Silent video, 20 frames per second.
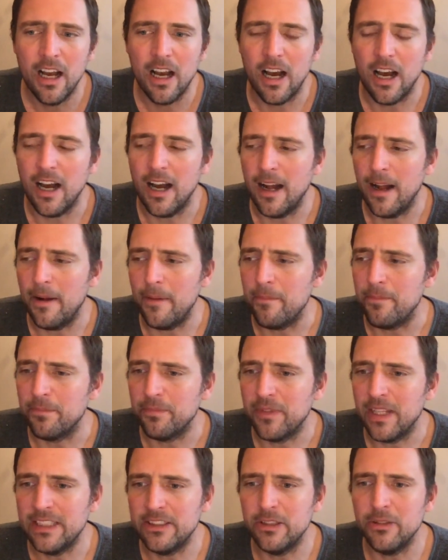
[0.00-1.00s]
Um,
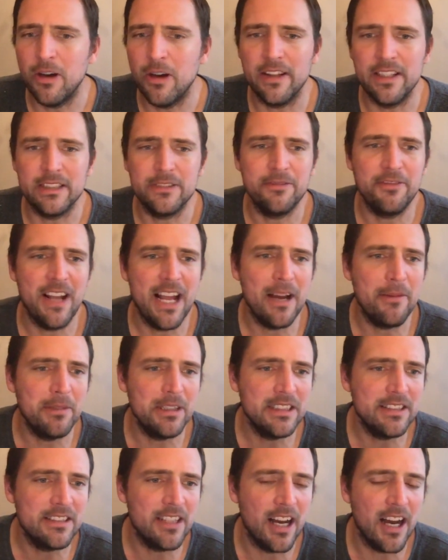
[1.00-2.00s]
they do all this family
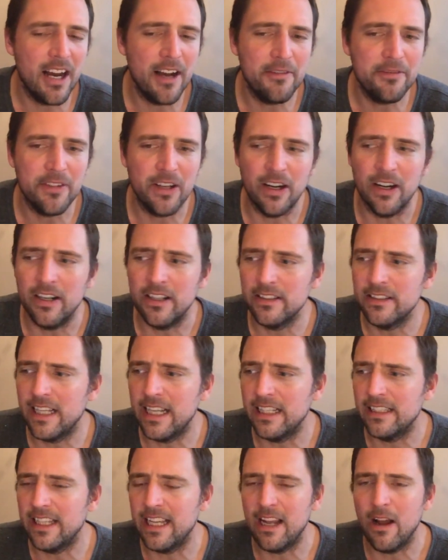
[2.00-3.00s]
stuff. They're
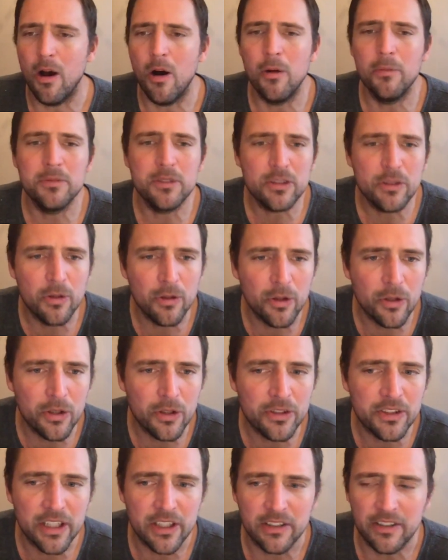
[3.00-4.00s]
they they
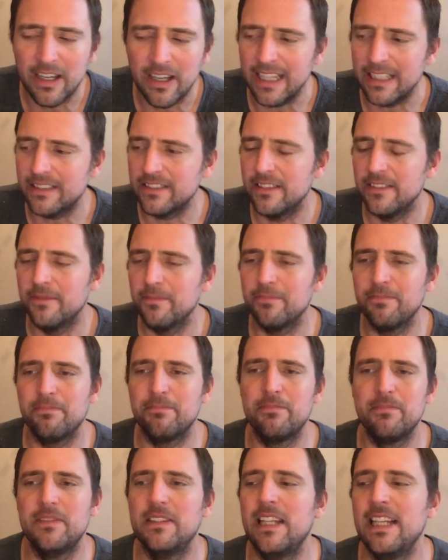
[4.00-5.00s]
homeschool. They're like
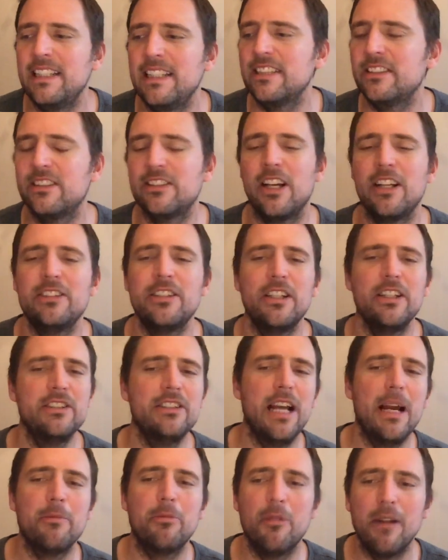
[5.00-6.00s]
they did such a good
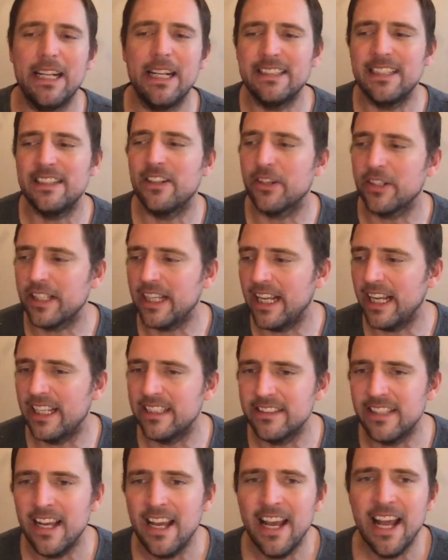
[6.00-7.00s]
job raising their
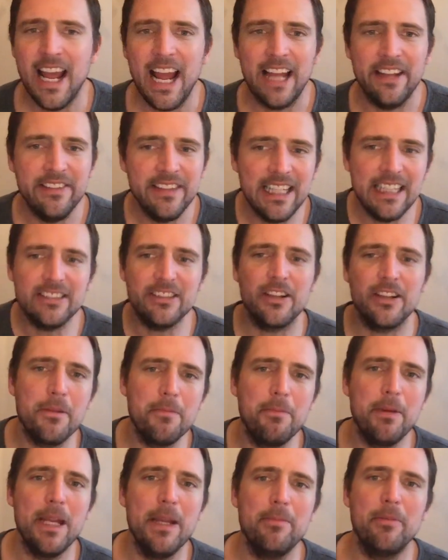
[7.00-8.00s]
kids. And these are the
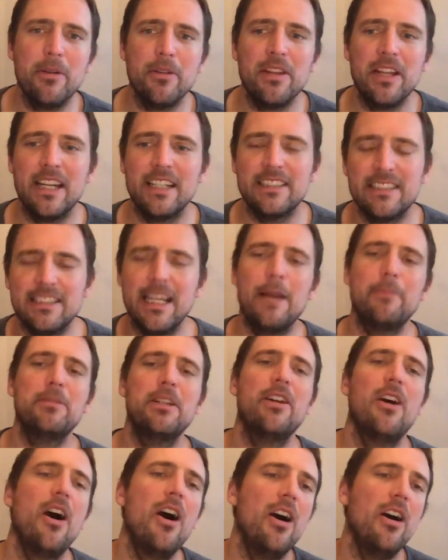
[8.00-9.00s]
people that
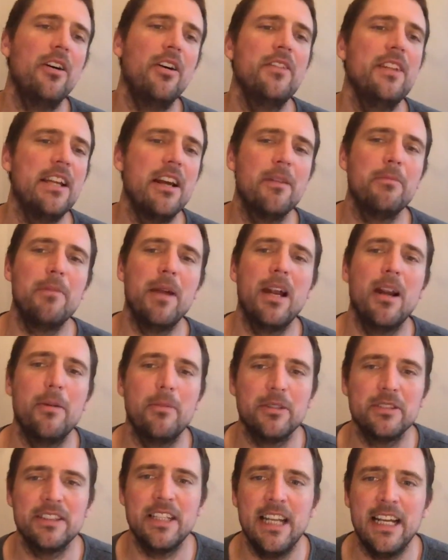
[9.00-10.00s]
accepted all of the
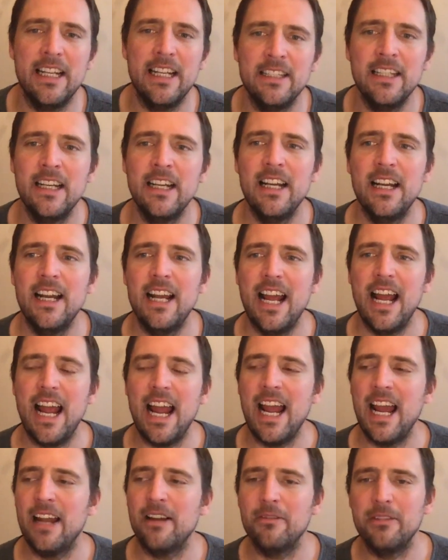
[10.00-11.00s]
unbearables in.
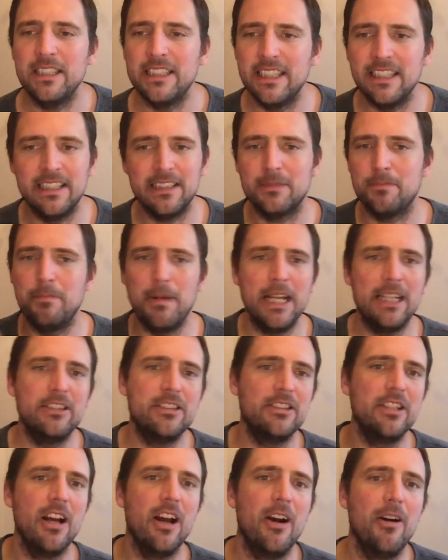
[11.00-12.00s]
And we did this big
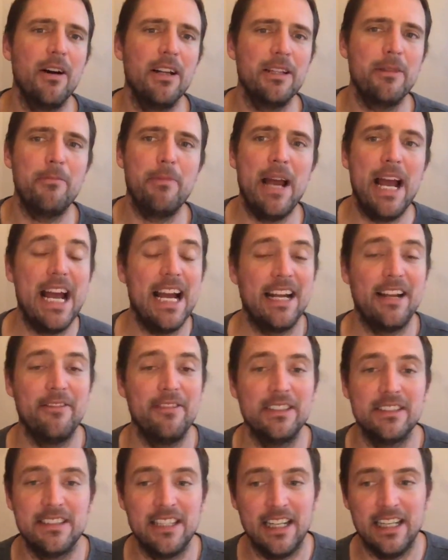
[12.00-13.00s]
show on the back of
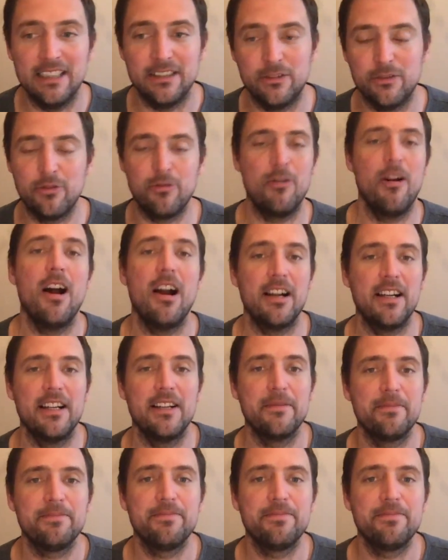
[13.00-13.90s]
his his truck.